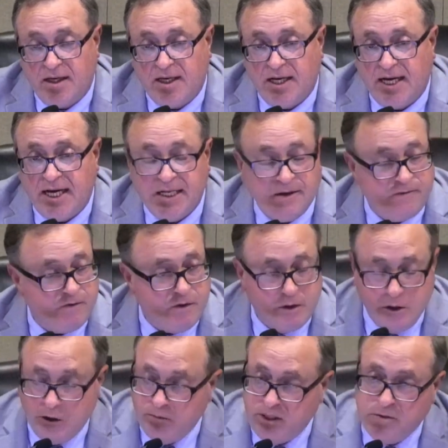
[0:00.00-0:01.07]
And if
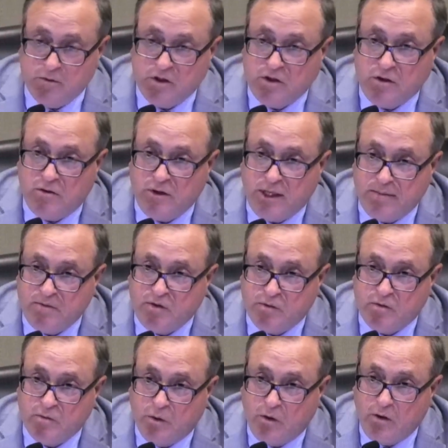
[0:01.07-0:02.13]
nobody was showing up to
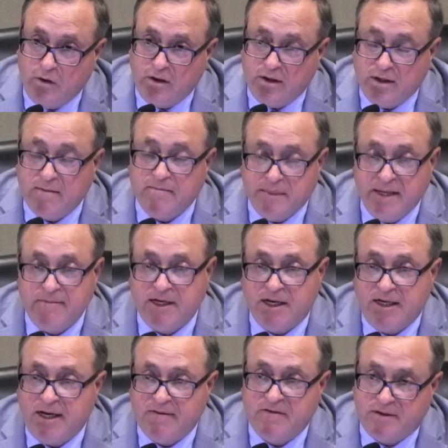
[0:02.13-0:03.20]
enroll, maybe I'd
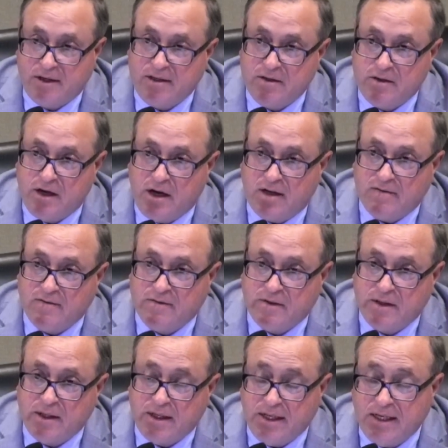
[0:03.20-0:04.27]
have second thoughts.
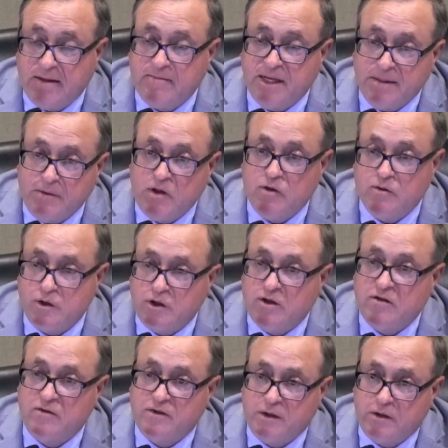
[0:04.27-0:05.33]
And maybe you should
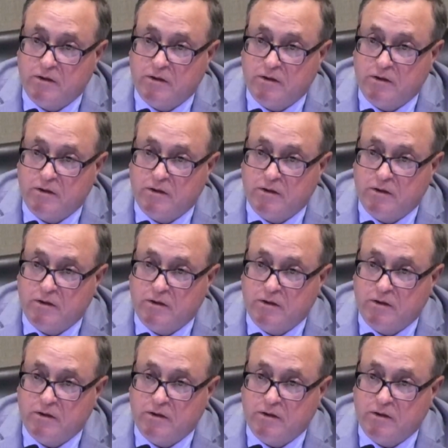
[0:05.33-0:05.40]
too.